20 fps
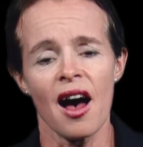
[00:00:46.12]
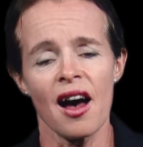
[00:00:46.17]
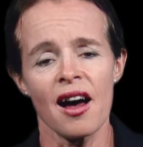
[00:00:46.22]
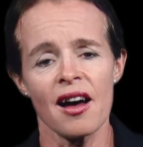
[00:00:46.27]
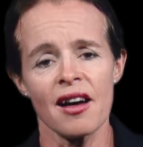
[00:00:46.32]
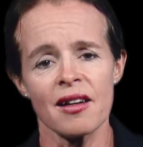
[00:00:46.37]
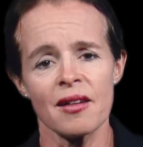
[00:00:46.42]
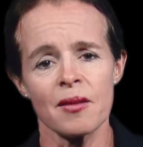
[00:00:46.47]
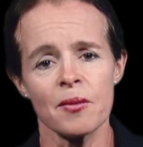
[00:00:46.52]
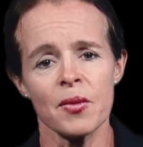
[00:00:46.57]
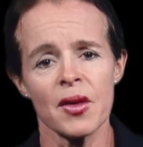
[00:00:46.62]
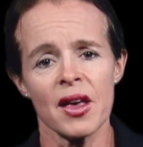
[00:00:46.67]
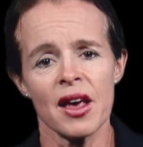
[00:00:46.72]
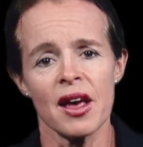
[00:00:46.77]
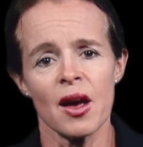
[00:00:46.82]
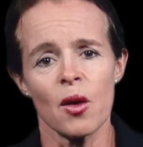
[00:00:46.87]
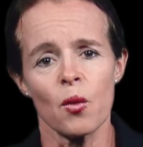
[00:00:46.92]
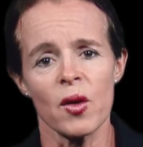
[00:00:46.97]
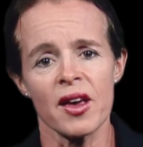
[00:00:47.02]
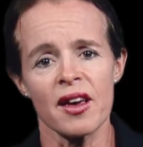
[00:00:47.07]
Um,
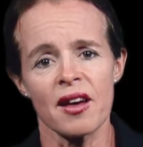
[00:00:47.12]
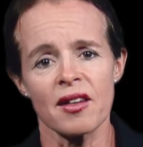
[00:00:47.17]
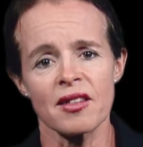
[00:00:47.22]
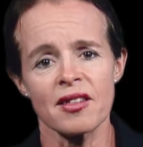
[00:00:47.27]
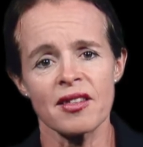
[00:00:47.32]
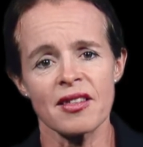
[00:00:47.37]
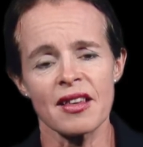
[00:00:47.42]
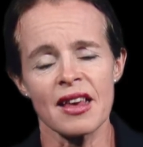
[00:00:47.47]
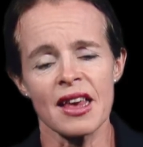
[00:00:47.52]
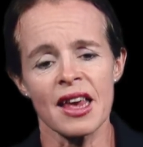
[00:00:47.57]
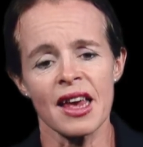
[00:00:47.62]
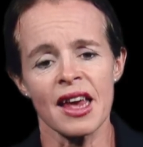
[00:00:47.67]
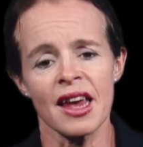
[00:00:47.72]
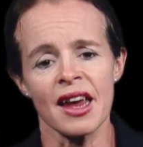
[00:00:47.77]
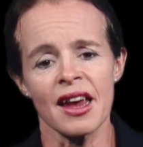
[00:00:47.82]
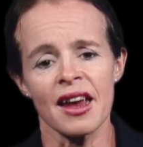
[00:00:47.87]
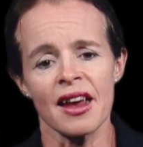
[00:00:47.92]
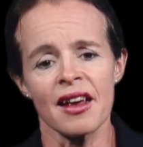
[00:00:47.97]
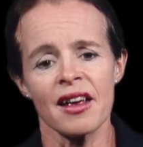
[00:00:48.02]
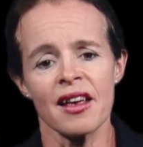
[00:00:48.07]
we are
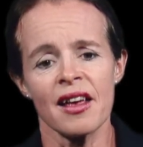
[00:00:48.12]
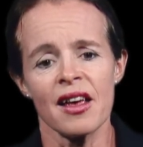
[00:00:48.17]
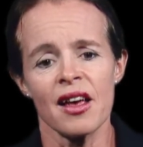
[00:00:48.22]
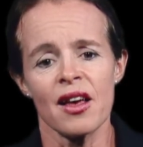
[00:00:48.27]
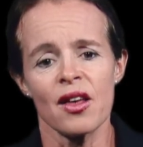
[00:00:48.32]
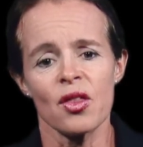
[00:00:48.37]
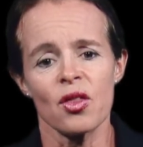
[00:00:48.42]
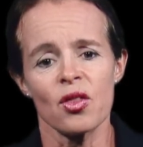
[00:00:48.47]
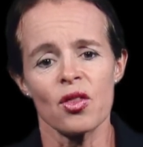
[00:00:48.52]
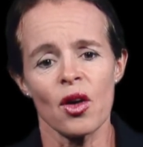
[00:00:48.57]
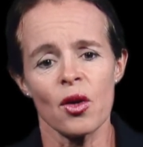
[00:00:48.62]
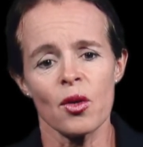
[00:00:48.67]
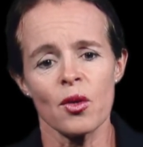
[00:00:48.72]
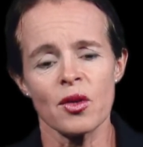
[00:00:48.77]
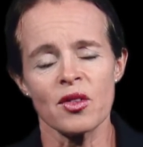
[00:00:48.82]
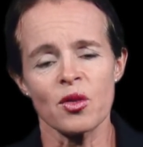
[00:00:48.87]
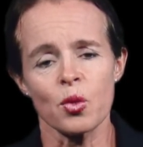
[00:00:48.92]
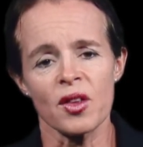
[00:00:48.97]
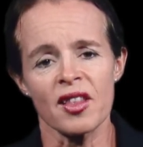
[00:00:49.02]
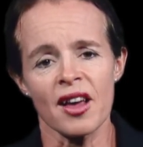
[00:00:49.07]
seeing
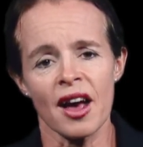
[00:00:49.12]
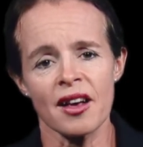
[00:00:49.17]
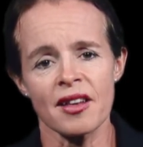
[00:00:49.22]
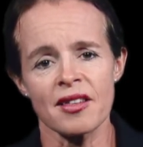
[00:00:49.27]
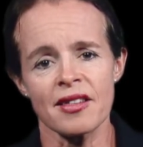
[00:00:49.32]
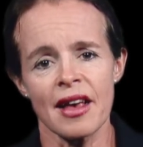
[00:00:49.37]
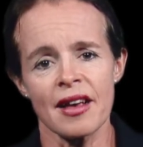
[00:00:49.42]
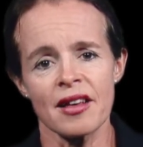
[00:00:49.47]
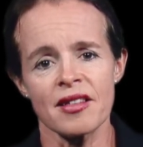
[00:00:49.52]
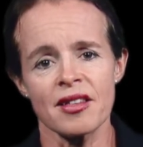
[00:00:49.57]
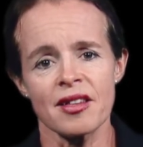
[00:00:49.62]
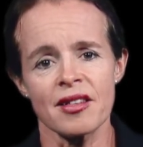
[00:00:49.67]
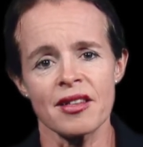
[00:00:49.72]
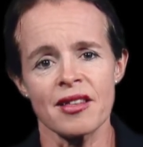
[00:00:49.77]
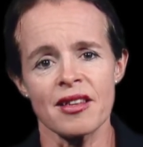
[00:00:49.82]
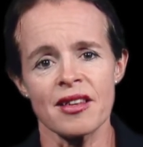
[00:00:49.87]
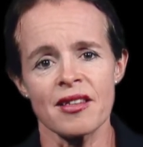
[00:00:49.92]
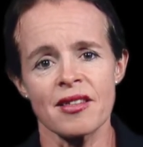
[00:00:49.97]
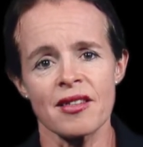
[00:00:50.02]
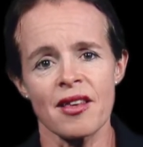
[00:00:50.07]
those with access to
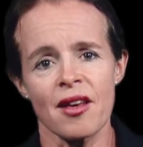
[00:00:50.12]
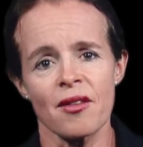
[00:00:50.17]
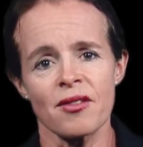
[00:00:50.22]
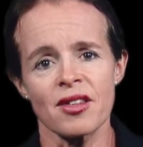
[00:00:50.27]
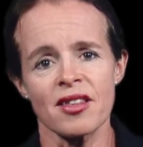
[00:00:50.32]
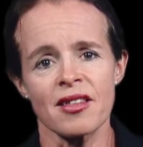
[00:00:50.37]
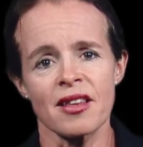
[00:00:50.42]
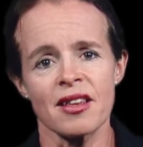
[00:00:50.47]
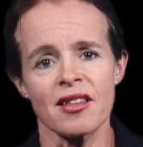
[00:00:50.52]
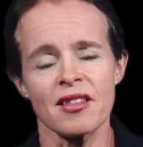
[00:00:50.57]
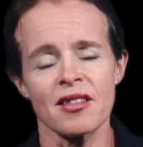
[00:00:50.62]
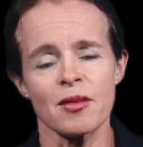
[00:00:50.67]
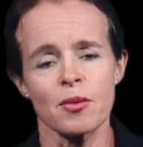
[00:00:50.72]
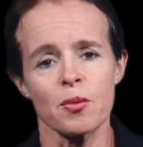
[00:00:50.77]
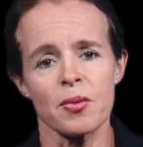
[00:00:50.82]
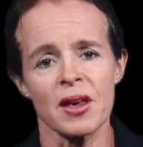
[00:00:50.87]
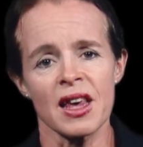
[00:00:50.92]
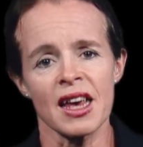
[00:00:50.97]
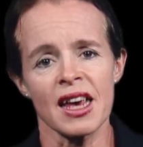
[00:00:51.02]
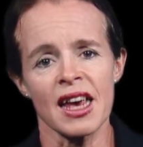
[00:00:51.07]
these services
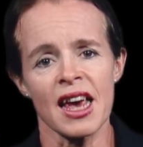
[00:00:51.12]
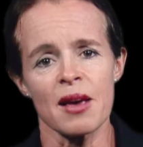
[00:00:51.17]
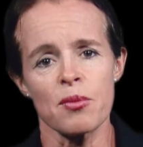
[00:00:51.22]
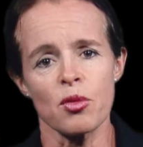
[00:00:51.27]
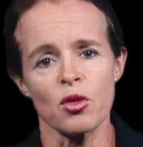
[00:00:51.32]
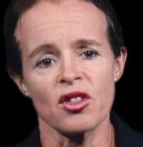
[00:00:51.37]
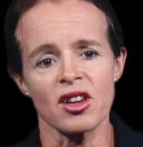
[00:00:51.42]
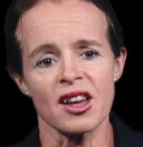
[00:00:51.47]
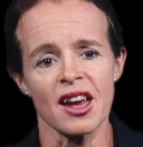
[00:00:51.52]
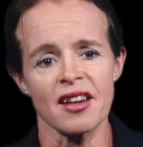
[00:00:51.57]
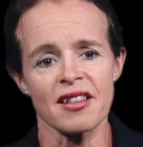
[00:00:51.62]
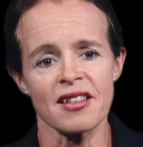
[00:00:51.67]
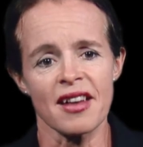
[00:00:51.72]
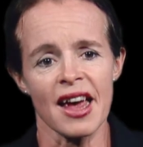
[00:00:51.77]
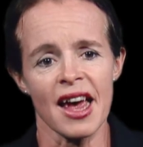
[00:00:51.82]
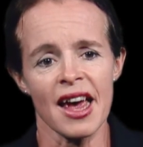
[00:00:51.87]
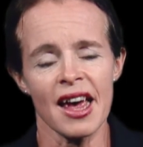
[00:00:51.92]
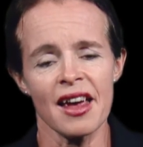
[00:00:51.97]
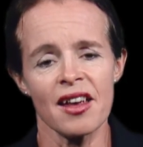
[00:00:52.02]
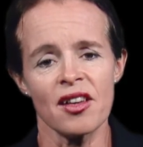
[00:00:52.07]
being able to get
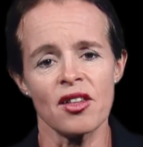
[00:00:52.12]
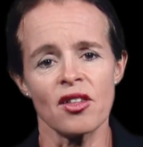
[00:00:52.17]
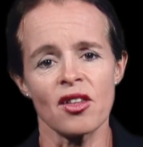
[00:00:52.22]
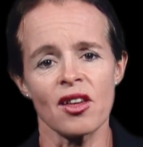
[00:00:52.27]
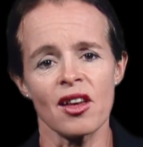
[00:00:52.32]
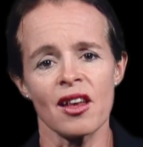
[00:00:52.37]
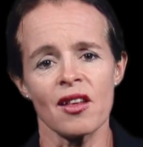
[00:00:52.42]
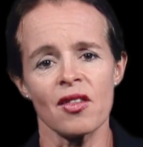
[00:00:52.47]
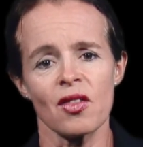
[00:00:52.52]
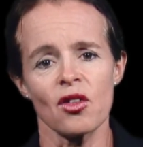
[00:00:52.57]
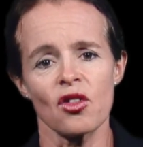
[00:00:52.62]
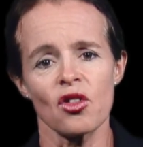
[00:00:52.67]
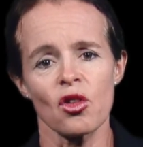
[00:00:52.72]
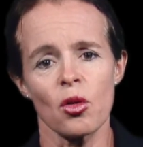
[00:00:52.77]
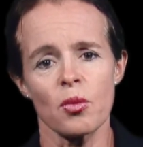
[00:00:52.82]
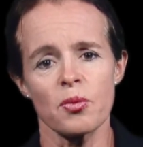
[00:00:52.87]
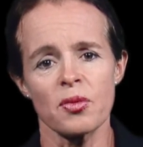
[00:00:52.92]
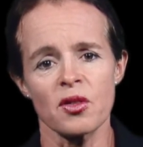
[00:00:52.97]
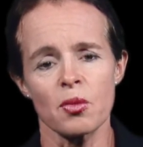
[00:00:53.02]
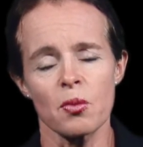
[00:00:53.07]
ahead in the
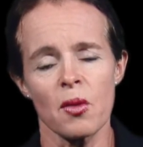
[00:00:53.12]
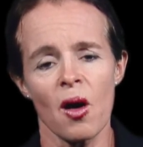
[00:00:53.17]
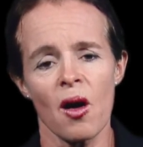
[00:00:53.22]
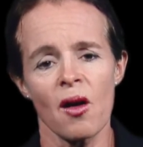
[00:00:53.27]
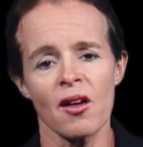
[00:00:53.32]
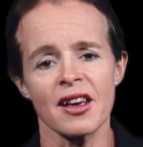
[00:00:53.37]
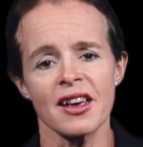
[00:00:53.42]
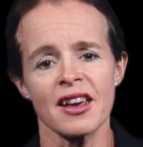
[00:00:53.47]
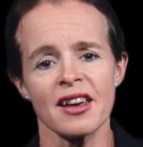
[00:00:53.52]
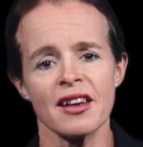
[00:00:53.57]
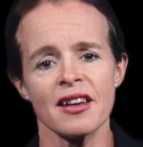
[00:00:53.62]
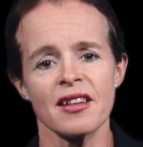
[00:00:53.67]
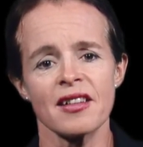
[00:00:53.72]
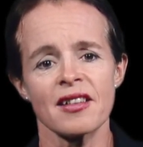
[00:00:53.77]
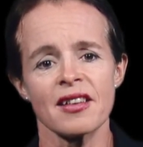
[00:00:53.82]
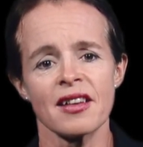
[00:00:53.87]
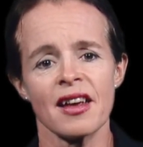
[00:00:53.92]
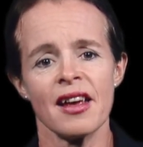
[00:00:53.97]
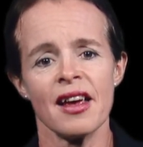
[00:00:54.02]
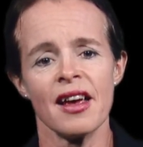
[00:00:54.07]
jobs
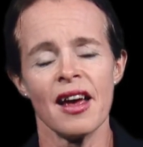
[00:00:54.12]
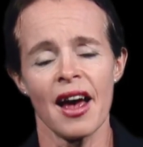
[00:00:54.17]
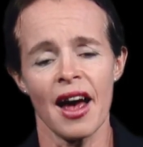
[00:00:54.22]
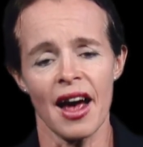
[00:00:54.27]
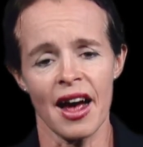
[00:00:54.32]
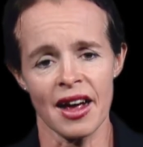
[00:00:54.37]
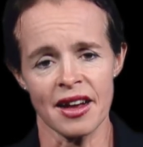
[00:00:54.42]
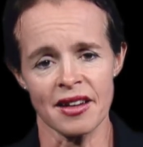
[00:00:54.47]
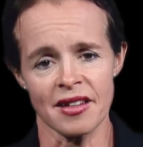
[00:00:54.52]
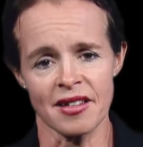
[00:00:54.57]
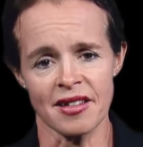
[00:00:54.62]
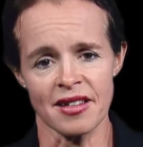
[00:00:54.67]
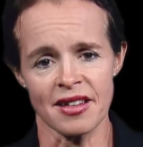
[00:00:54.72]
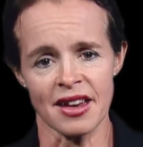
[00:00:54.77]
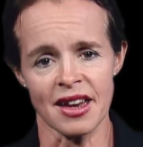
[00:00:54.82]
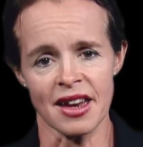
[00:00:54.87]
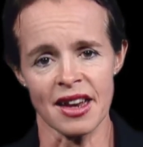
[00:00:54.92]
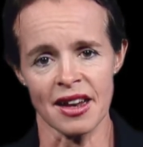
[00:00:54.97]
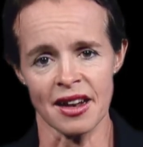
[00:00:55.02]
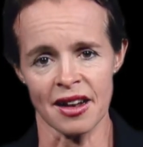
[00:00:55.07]
market and
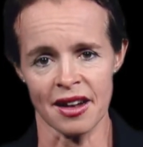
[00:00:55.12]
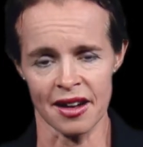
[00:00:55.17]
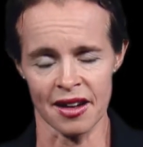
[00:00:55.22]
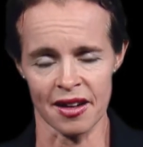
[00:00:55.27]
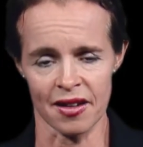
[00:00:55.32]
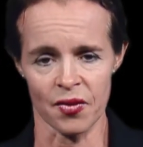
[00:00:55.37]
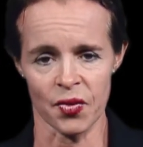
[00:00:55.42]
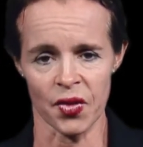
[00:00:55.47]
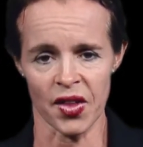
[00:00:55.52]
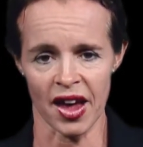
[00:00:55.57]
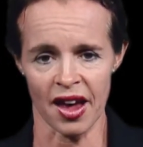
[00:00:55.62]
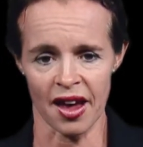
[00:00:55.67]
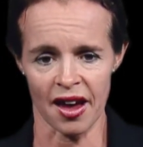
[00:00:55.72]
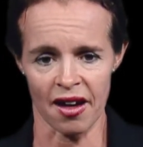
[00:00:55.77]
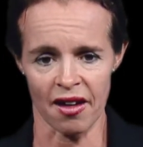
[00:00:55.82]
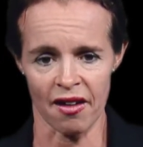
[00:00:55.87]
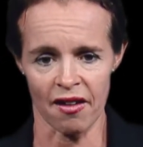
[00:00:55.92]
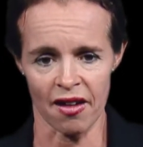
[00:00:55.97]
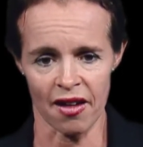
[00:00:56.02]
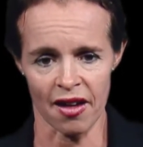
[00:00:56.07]
in
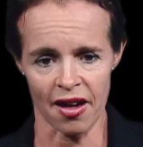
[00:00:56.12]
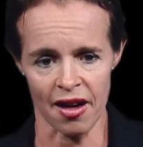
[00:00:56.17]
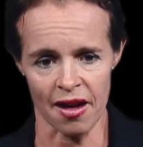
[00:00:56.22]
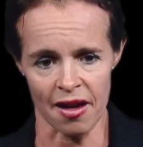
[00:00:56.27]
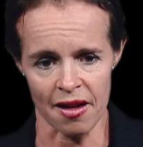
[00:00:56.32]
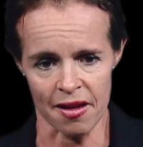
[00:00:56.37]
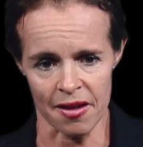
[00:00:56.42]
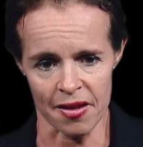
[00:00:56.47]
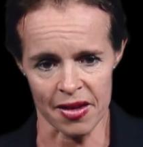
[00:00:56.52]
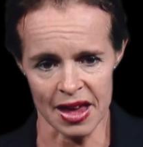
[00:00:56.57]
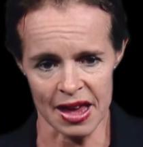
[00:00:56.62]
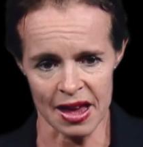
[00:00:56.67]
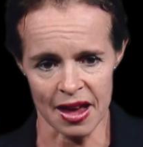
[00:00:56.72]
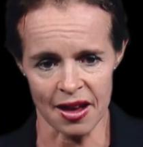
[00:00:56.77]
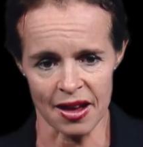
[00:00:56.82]
their uh,